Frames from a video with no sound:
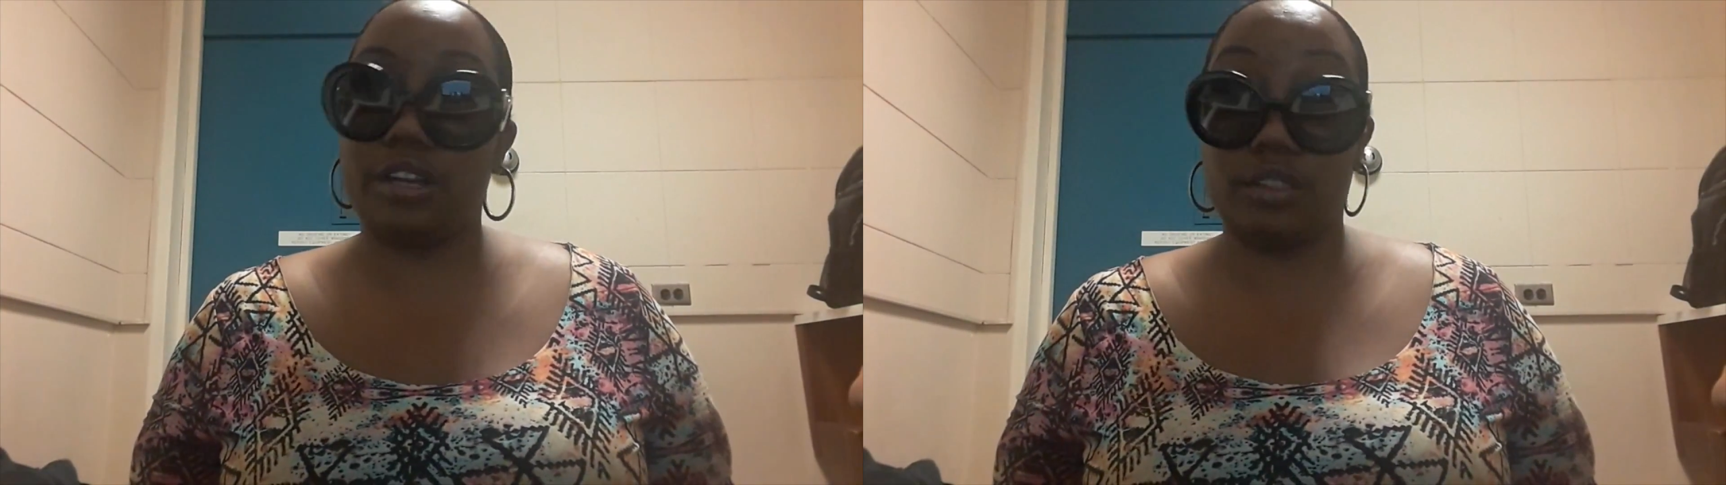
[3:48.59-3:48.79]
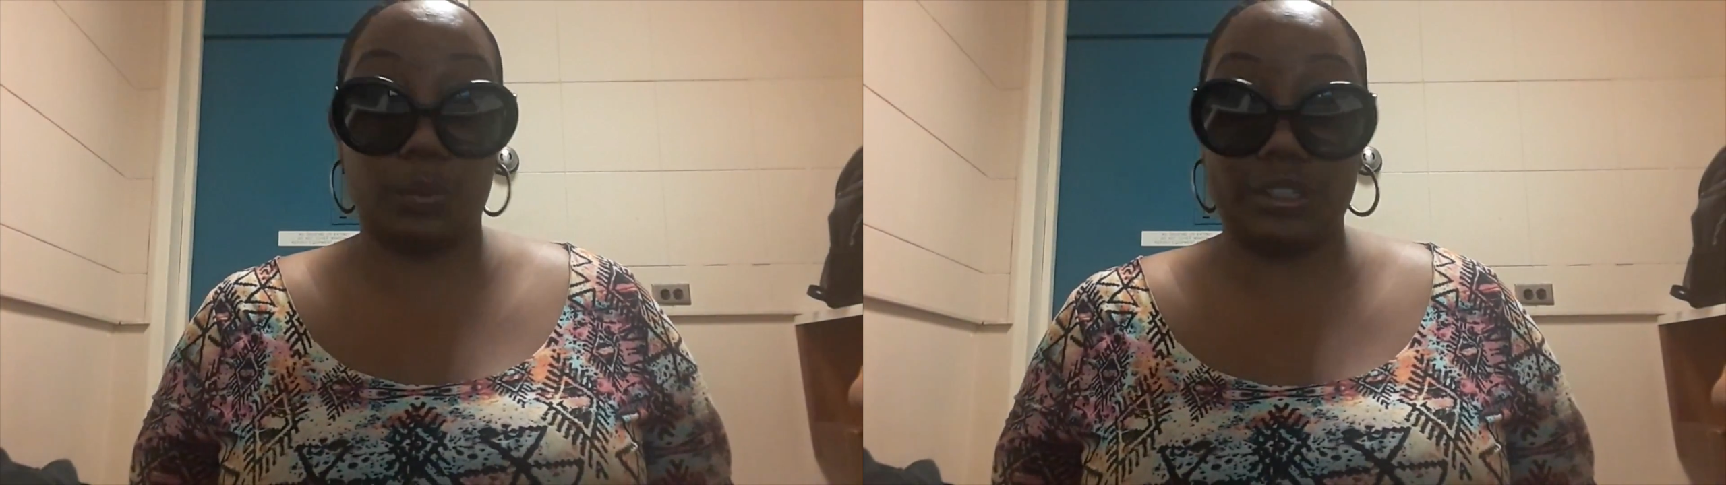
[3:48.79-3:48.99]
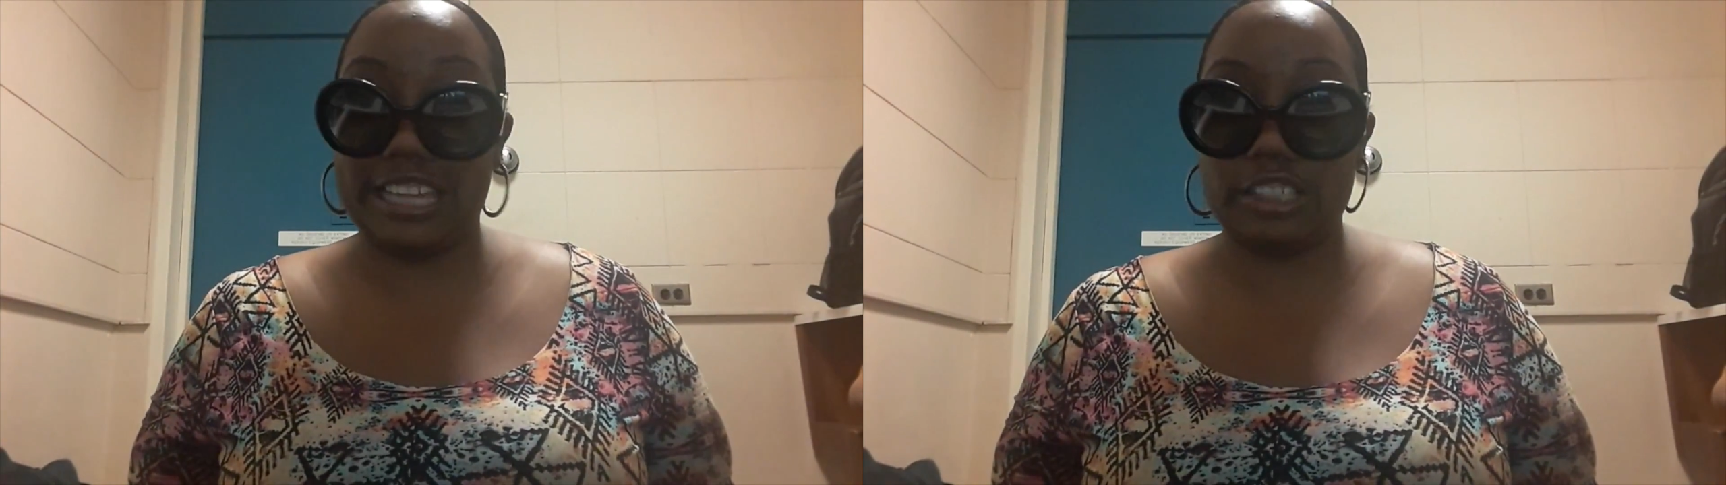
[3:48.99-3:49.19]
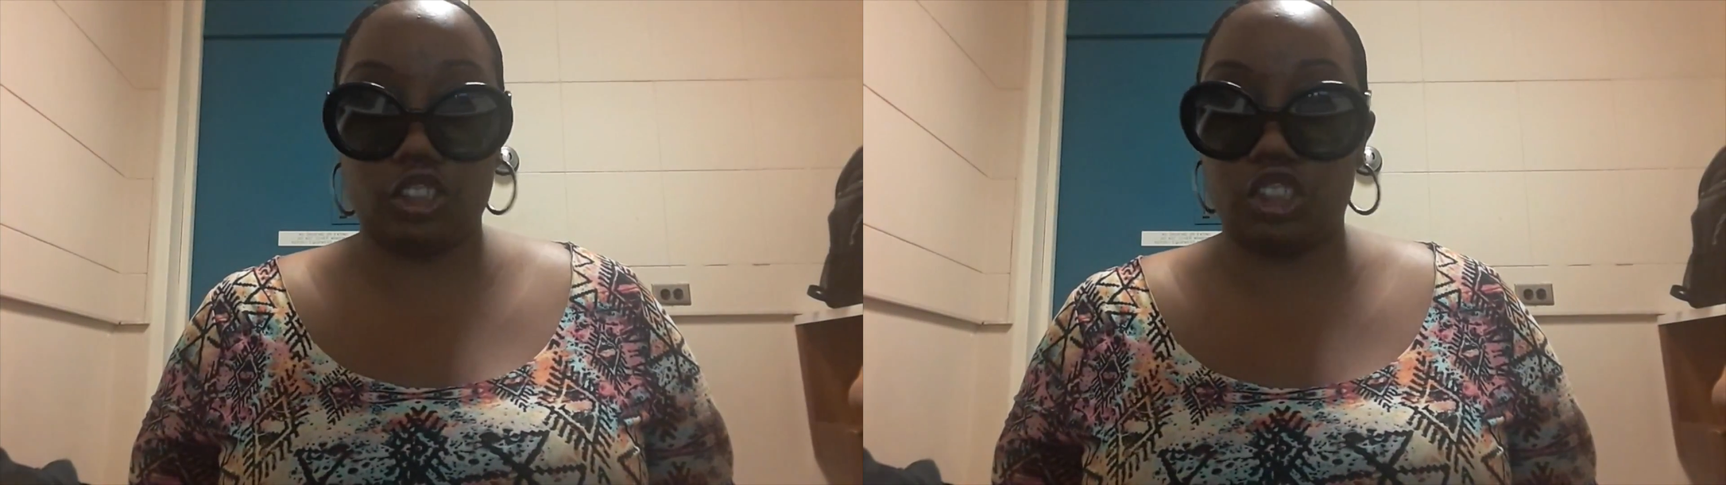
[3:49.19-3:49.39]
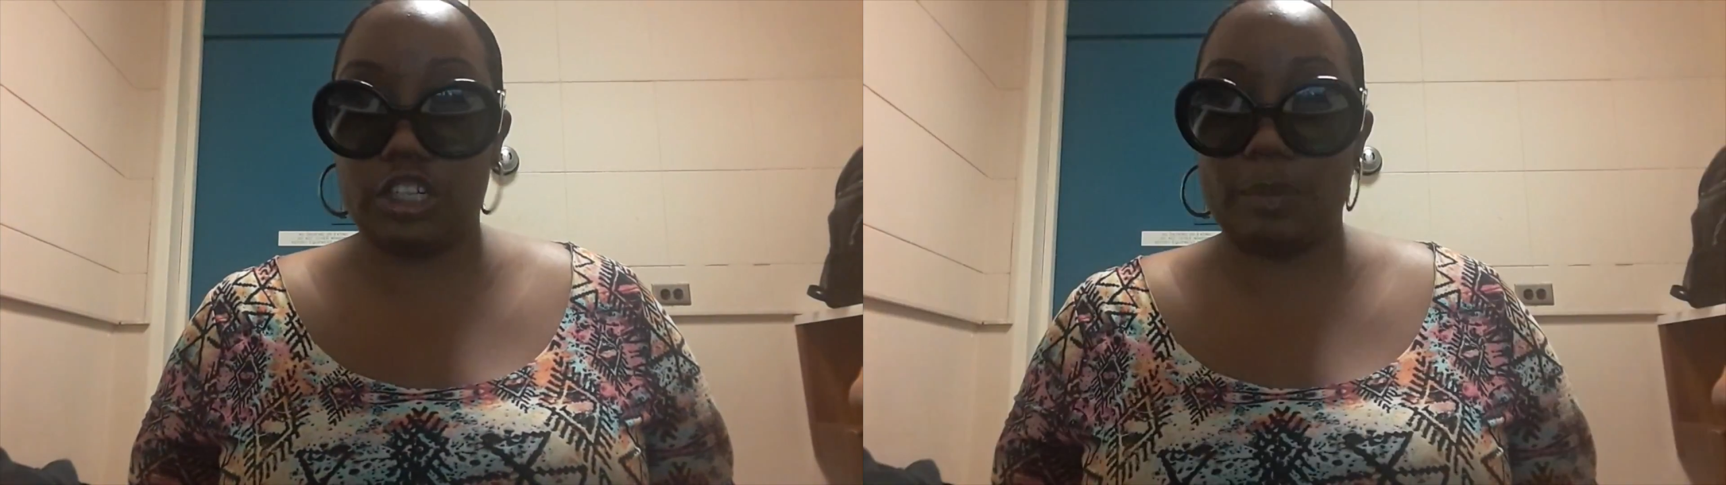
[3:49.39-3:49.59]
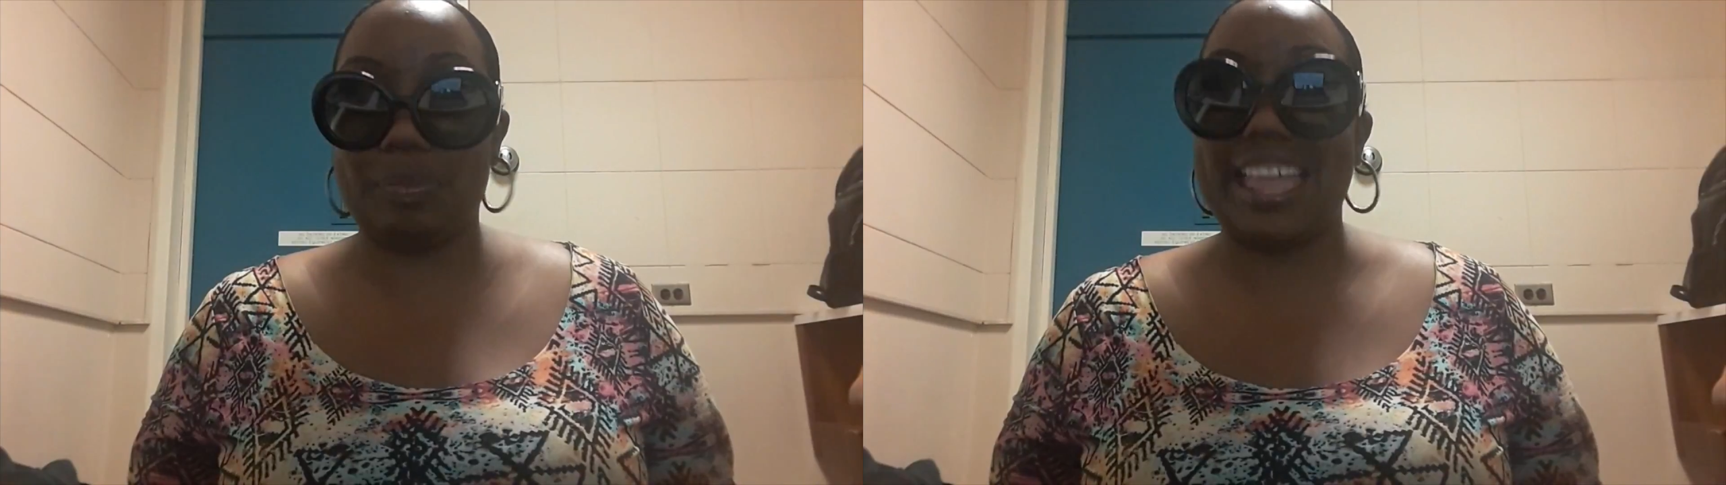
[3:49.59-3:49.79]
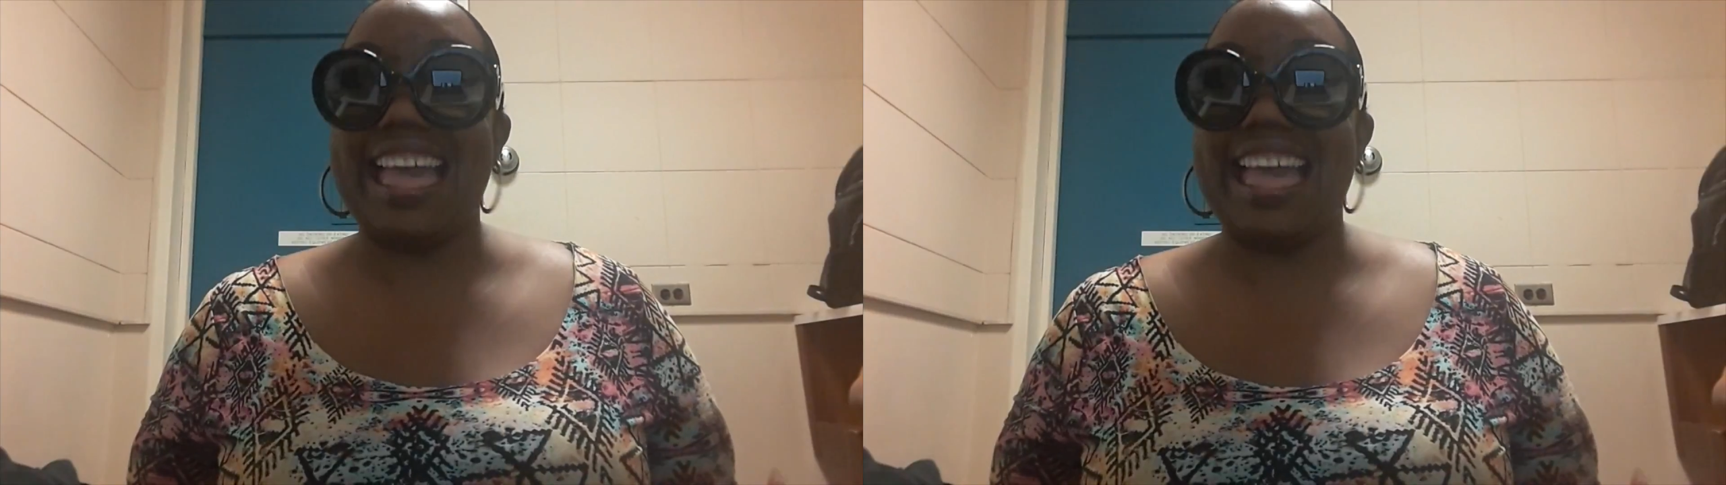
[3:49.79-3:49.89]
of the relationship.